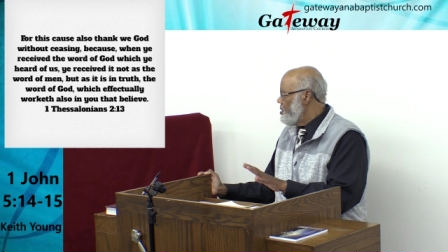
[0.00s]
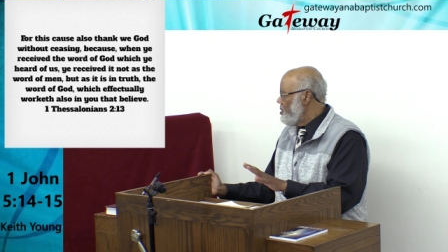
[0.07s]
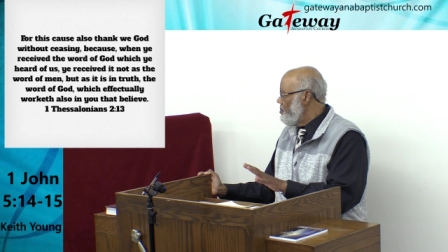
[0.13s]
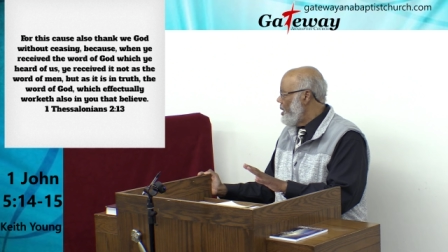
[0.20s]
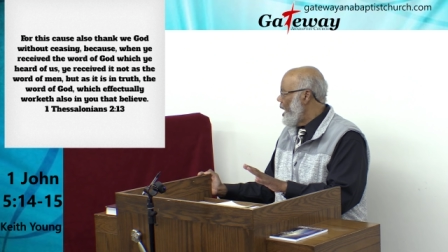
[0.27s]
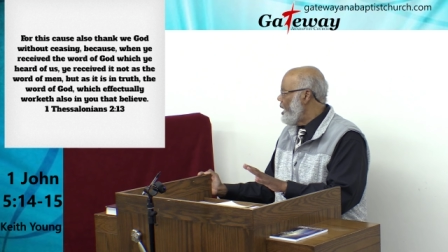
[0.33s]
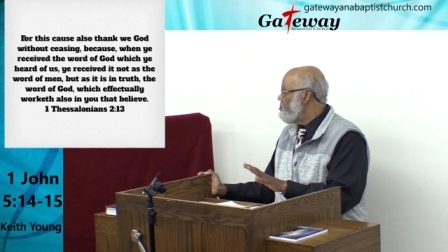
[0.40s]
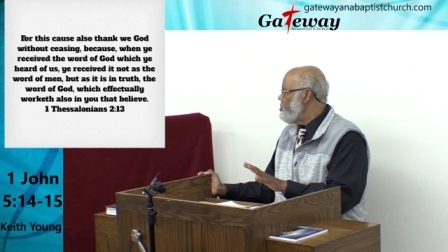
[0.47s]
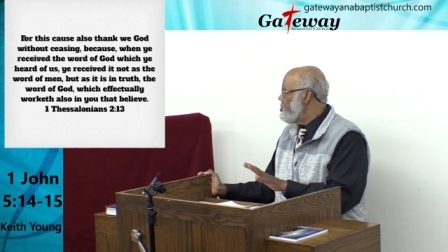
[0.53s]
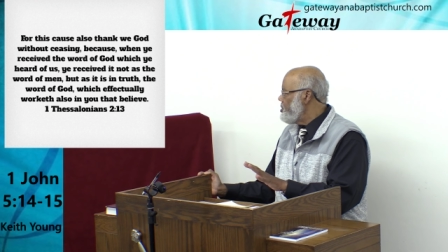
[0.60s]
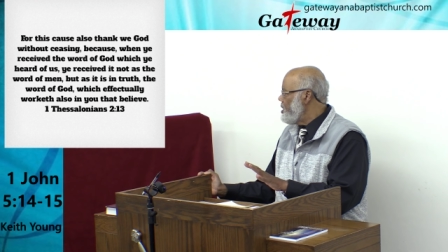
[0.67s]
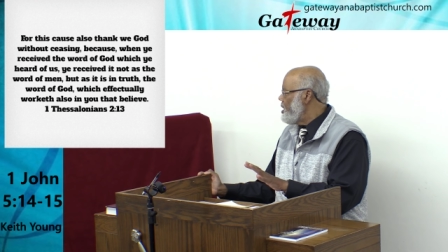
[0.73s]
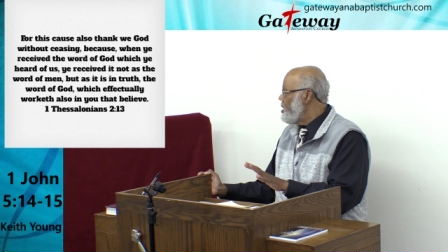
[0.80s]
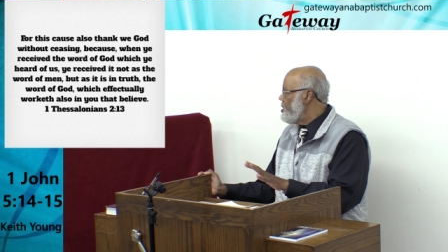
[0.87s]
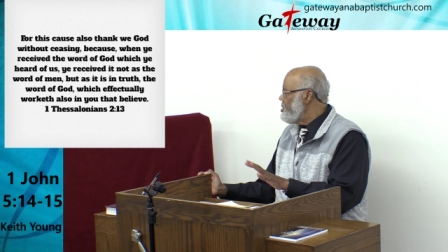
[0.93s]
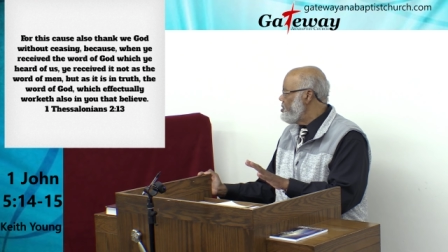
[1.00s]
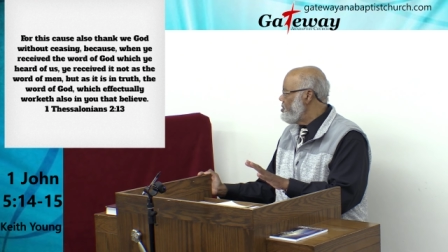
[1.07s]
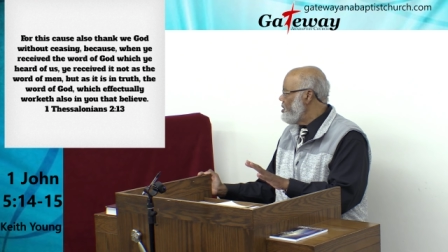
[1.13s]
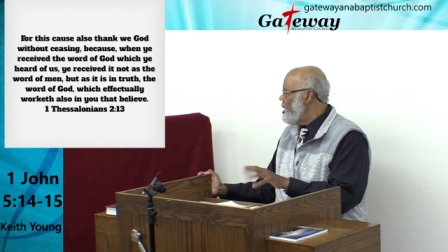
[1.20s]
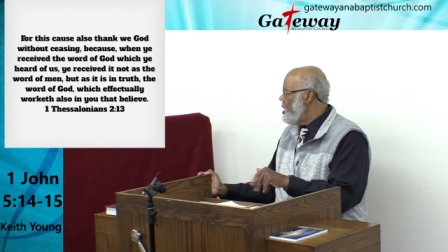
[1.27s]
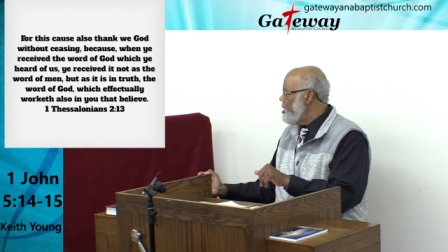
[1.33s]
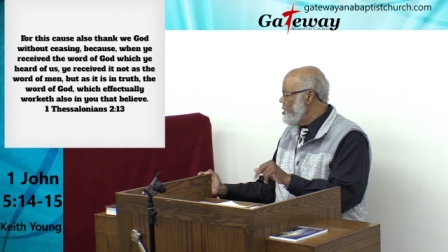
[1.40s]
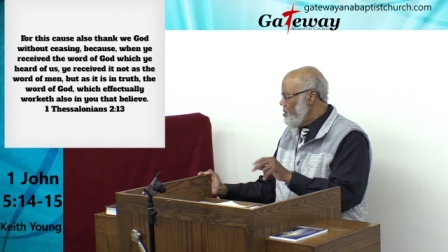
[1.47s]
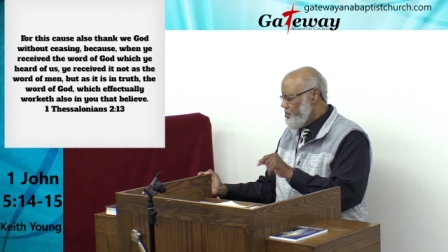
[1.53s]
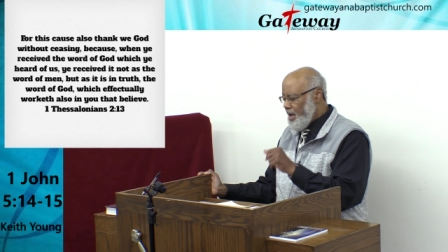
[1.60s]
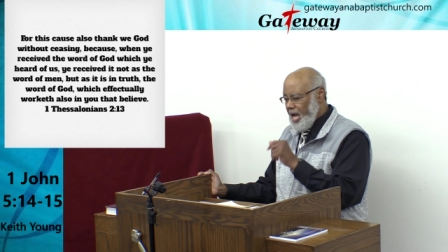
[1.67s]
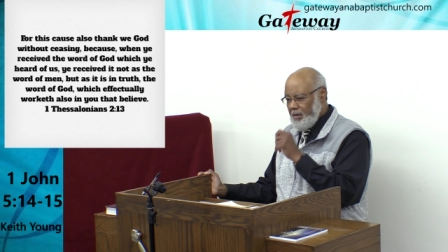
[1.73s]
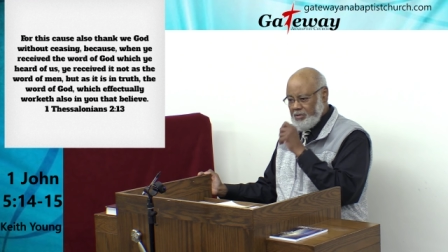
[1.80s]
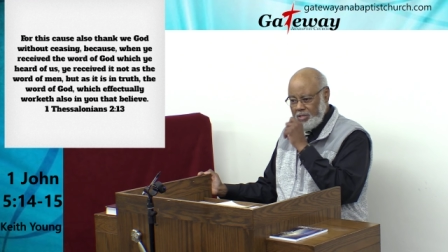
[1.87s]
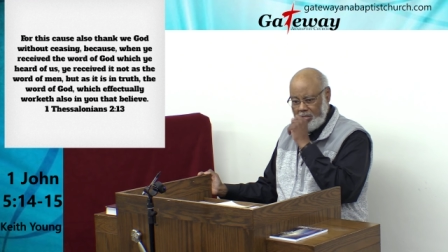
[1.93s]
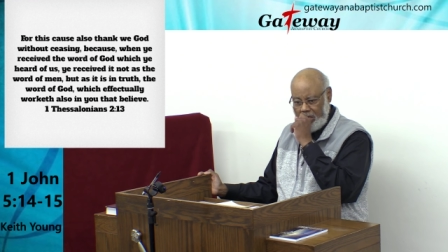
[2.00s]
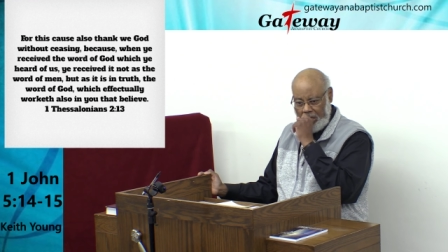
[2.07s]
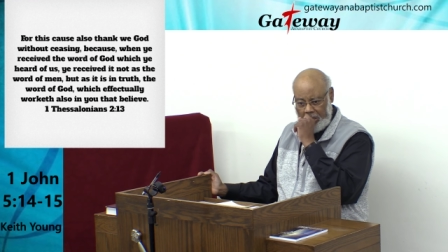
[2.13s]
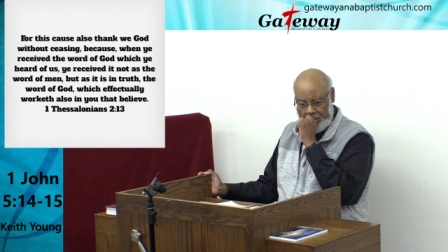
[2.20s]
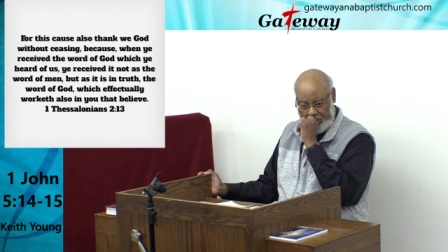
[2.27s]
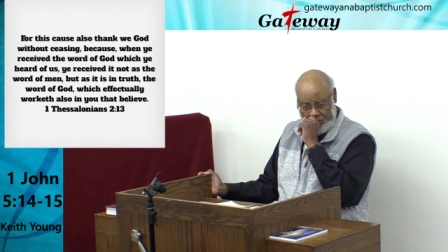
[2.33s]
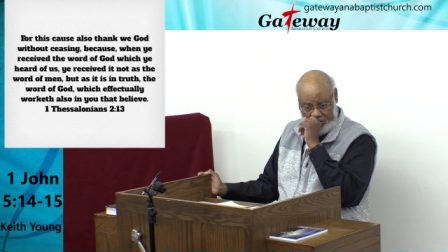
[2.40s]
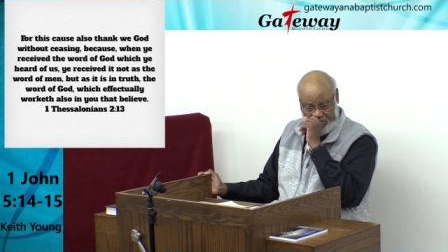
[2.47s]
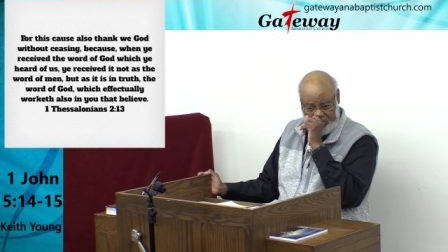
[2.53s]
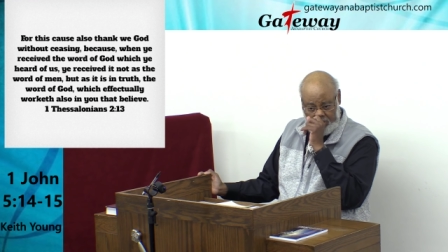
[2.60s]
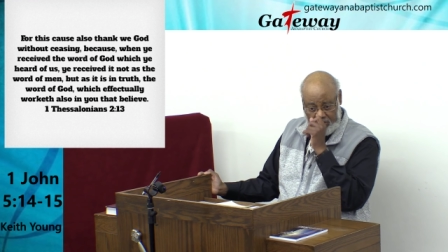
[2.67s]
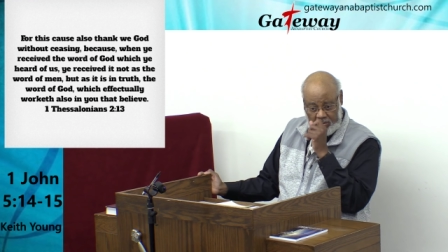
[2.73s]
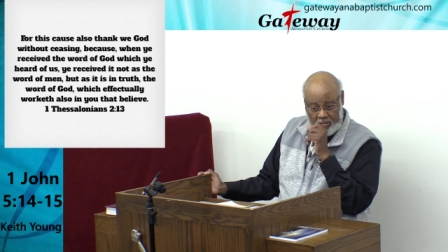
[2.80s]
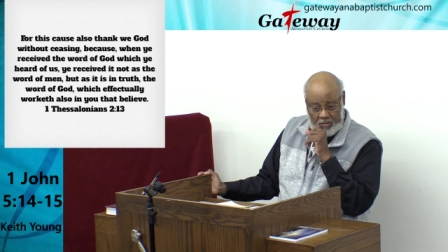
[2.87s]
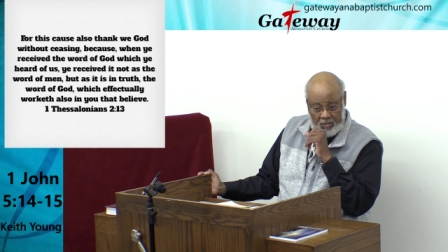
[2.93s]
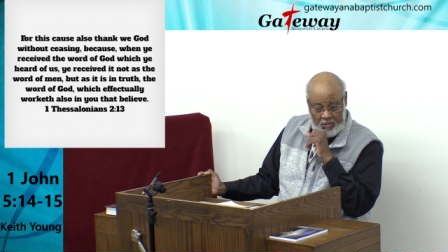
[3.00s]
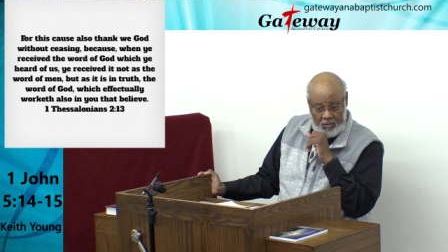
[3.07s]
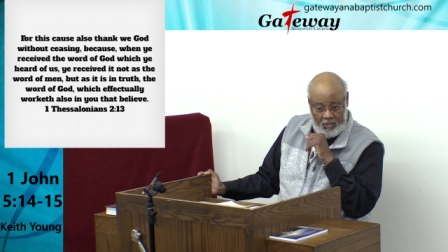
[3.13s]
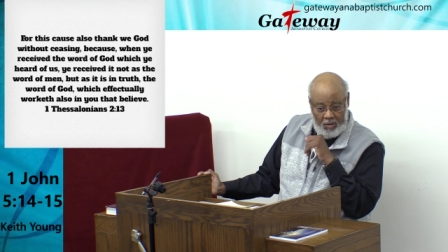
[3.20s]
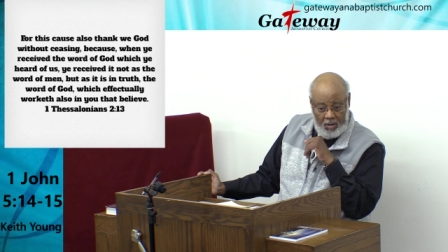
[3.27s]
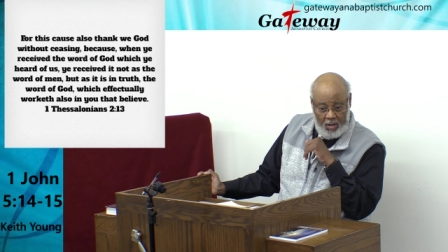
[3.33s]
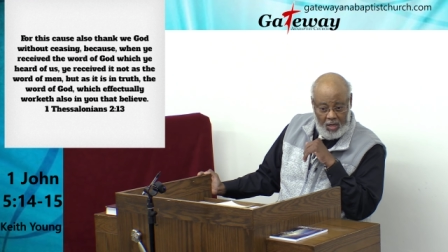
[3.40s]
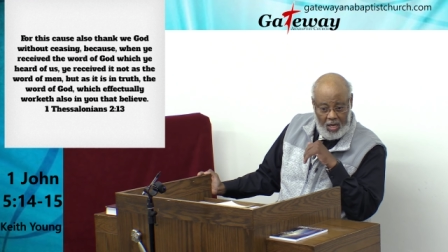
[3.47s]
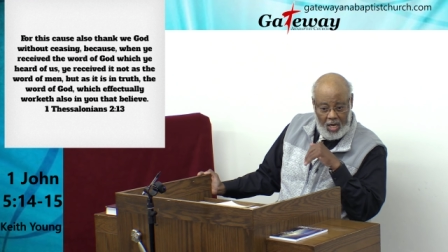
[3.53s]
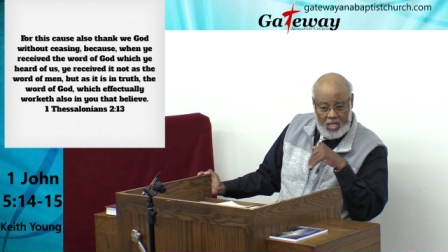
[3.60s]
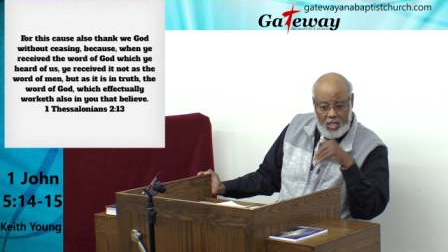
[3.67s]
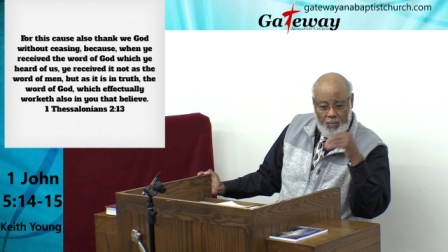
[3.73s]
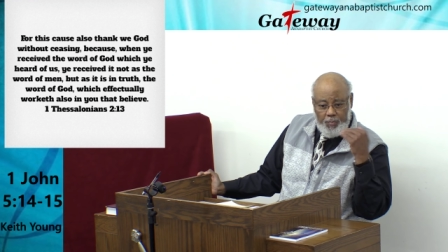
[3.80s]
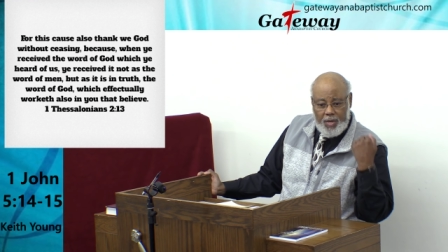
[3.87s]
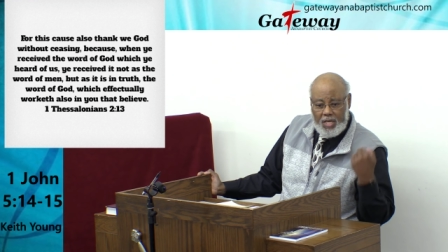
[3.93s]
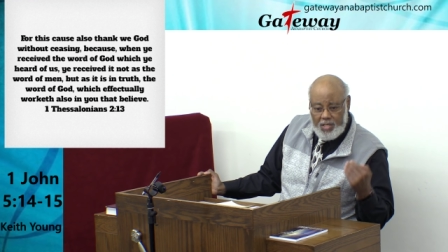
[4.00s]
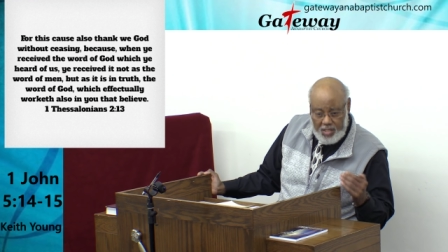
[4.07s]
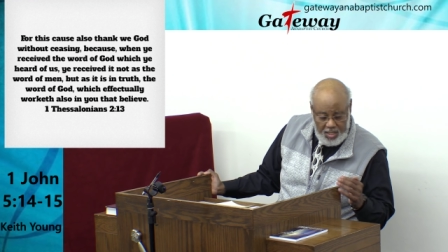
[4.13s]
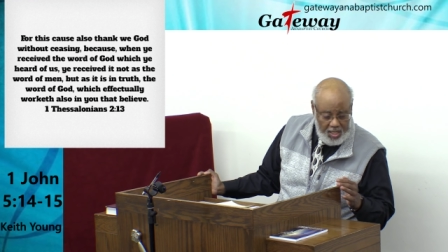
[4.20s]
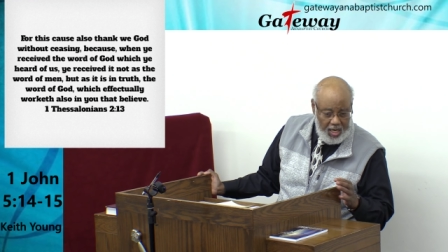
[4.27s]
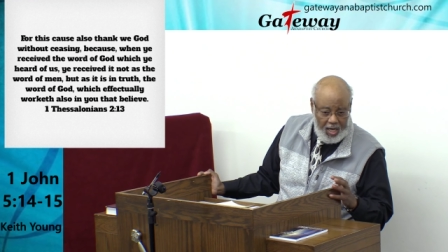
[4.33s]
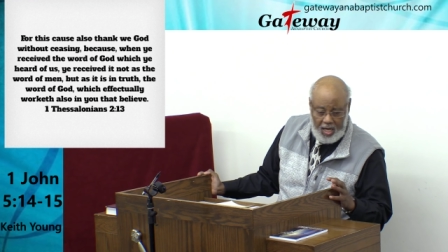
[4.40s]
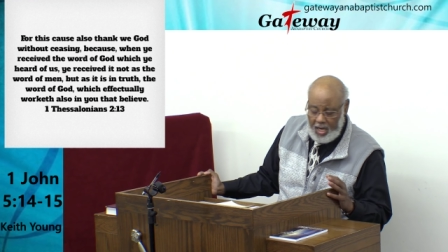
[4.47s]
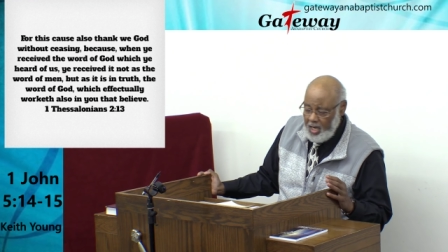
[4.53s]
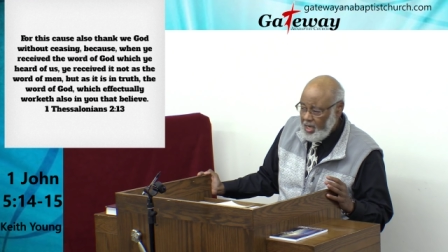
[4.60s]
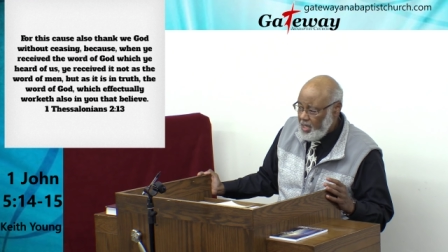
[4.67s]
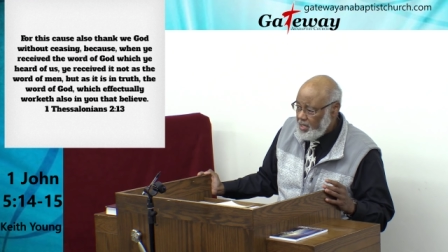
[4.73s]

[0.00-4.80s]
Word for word: The Bible says, and the Bible says, and the peace of God,